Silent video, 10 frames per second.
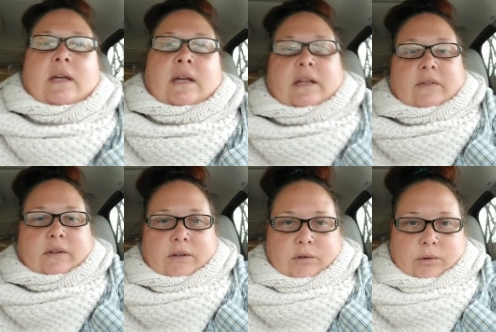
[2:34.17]
it's
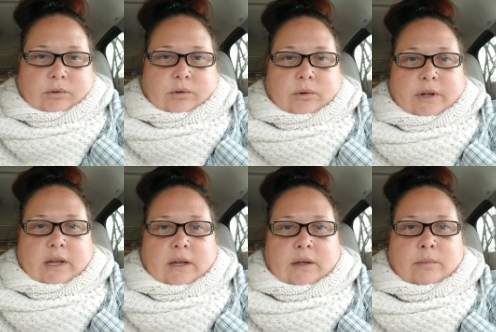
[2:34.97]
a 2-story
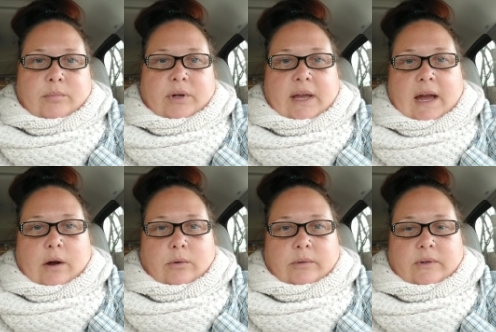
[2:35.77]
brick
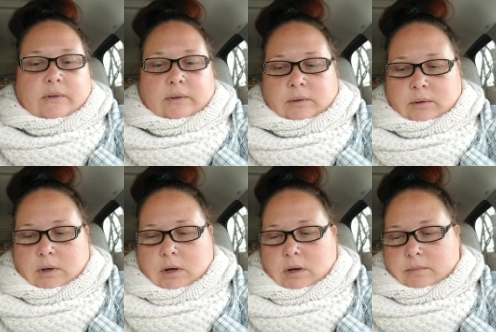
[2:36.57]
house.
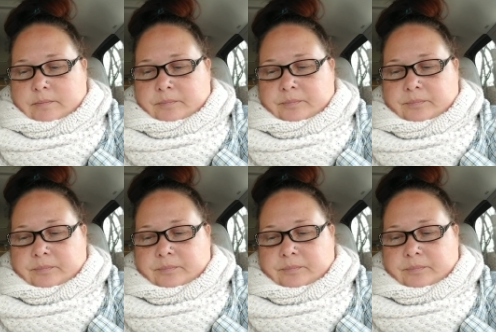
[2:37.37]
Like